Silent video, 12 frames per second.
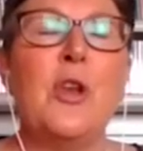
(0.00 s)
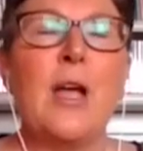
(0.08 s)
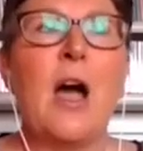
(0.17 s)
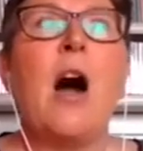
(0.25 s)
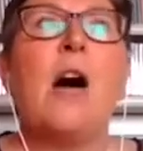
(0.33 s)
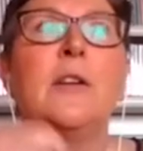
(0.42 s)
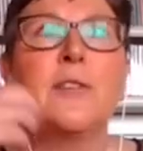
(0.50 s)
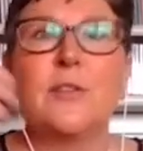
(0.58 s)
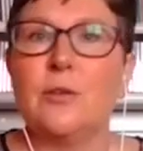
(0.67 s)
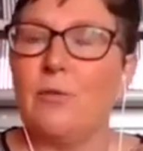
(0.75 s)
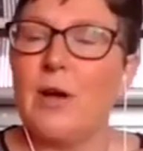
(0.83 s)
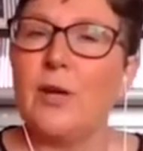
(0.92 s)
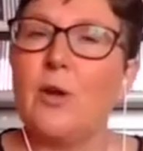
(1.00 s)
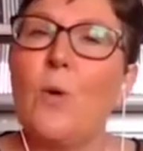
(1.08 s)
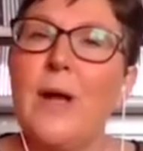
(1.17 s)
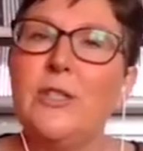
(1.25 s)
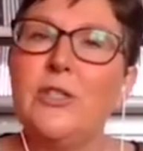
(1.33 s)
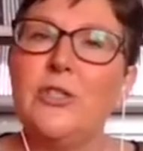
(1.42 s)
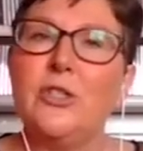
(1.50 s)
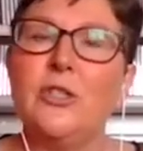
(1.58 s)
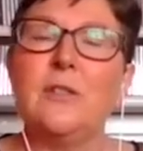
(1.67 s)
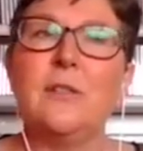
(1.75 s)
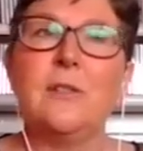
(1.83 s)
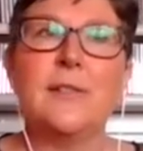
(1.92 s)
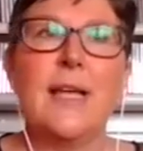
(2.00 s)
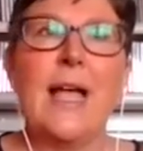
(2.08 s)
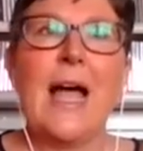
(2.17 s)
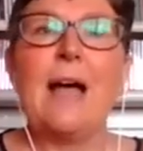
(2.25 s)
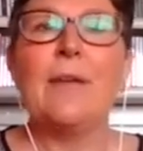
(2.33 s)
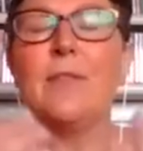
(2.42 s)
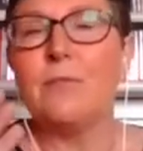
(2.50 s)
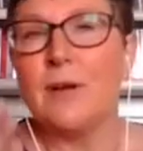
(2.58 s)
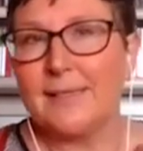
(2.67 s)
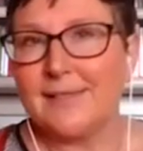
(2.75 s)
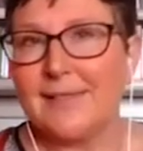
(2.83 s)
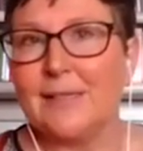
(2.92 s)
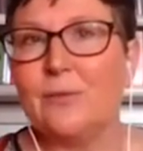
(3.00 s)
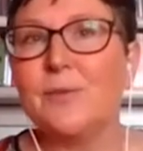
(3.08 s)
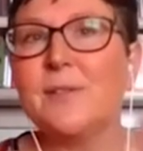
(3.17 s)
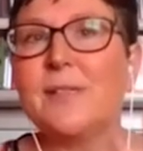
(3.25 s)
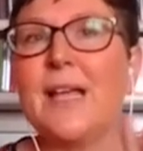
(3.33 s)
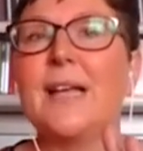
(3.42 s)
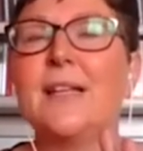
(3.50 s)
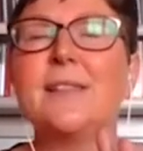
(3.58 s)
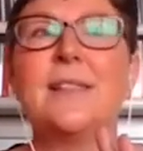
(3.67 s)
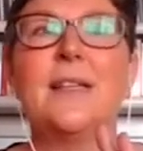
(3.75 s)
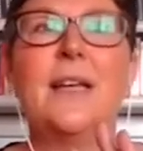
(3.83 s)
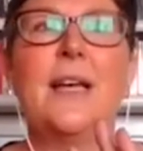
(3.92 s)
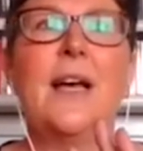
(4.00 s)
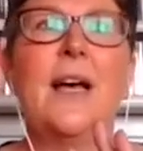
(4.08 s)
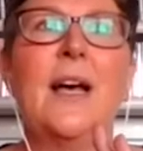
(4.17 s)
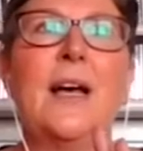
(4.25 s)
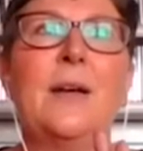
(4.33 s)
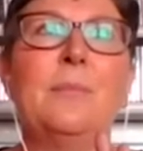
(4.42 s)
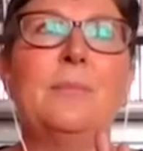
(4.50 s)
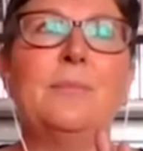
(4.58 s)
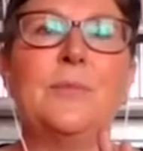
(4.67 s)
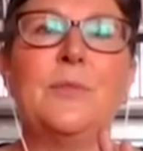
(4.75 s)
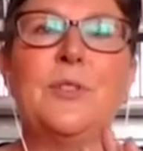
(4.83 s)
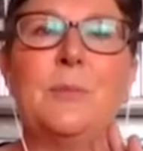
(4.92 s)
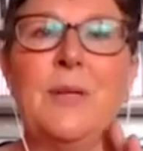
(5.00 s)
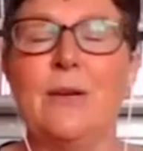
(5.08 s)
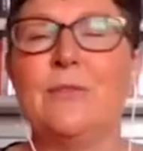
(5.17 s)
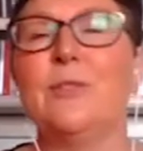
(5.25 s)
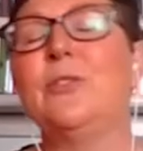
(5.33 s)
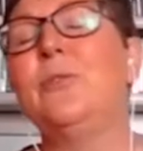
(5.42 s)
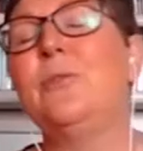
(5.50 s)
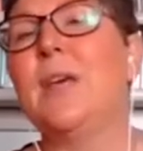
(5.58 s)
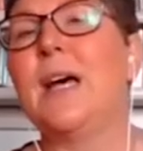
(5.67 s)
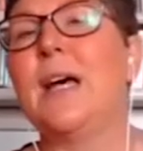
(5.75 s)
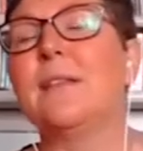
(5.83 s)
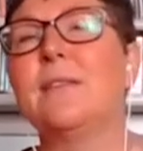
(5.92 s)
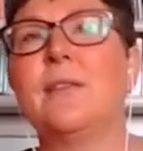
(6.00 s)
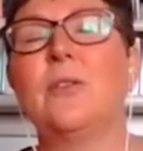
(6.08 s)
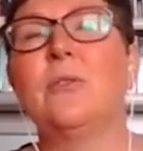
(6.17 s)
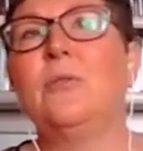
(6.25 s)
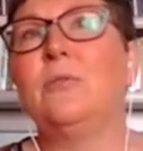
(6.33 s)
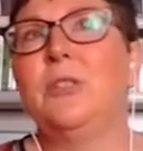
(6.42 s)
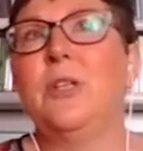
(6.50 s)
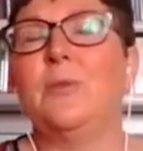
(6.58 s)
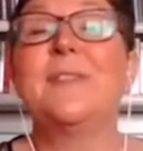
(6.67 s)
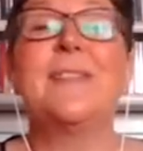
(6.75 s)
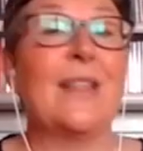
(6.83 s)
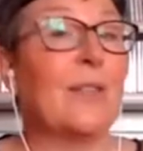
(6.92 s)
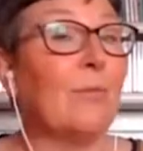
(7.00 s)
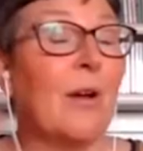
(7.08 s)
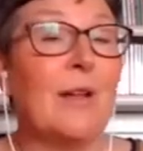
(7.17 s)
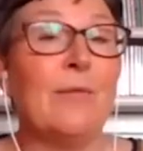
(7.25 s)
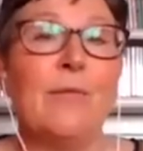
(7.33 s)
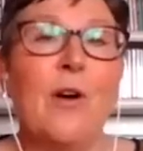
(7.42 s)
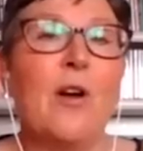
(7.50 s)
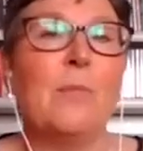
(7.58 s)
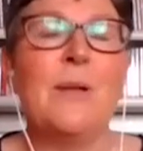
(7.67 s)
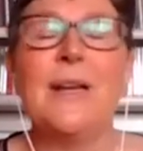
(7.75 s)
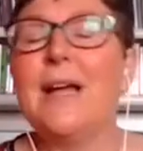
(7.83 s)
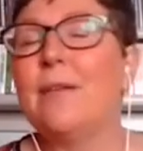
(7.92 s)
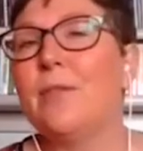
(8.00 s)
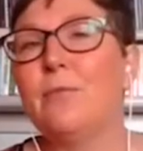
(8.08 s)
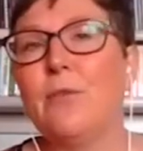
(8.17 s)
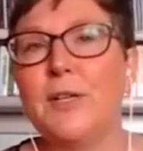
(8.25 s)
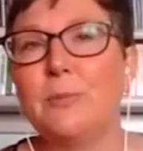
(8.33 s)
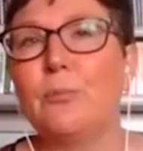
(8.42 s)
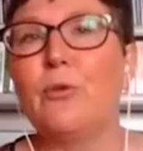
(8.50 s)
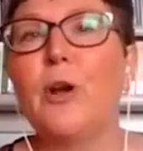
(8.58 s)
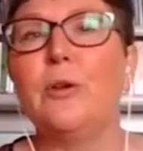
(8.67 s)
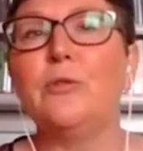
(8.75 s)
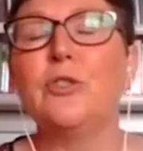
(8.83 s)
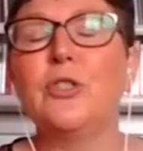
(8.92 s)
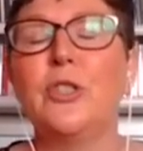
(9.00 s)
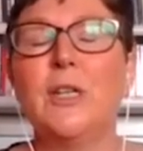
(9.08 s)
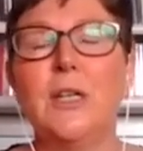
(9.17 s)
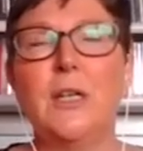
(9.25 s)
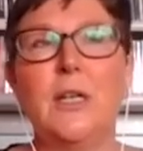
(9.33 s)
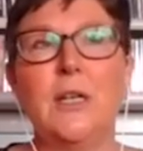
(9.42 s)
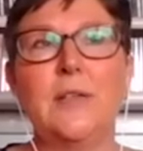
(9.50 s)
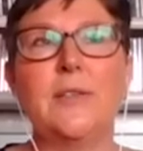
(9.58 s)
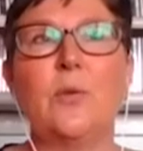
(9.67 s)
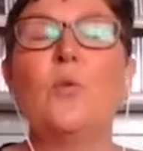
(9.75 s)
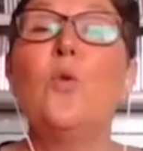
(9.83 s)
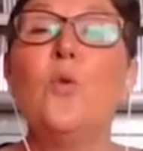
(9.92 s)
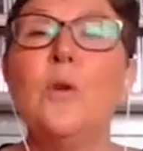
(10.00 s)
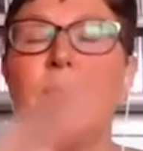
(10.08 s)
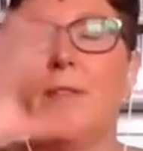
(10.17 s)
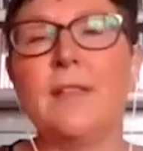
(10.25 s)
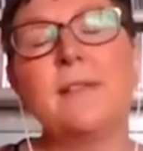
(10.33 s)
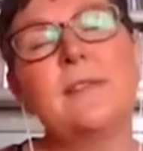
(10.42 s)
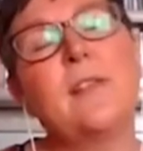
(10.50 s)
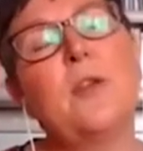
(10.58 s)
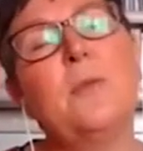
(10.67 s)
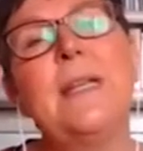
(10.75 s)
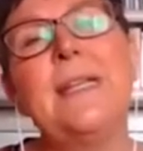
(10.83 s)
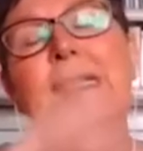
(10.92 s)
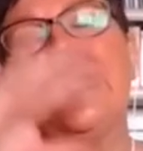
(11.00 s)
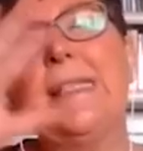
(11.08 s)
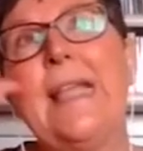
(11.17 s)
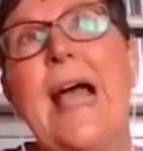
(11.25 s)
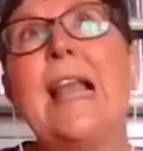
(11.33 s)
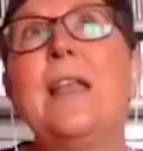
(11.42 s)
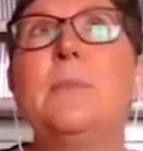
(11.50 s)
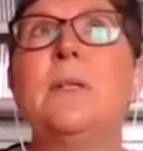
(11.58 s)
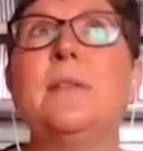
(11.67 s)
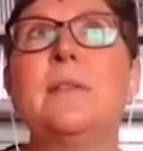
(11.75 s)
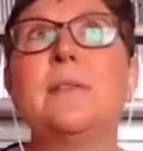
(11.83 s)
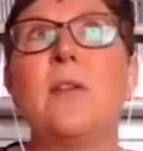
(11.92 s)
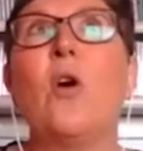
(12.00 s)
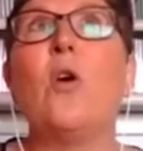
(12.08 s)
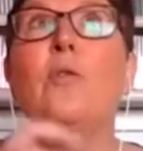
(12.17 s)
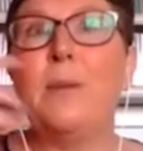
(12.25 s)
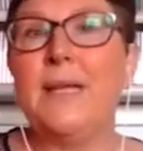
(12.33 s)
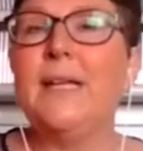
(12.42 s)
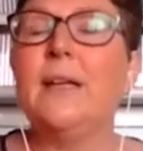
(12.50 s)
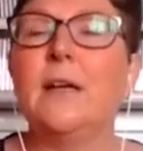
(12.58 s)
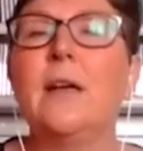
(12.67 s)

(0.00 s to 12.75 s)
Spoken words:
ask the right questions, have the right skill set to be able to do that. So, you know, set the right environment, have the right approach. So all of that, there's so many elements of being a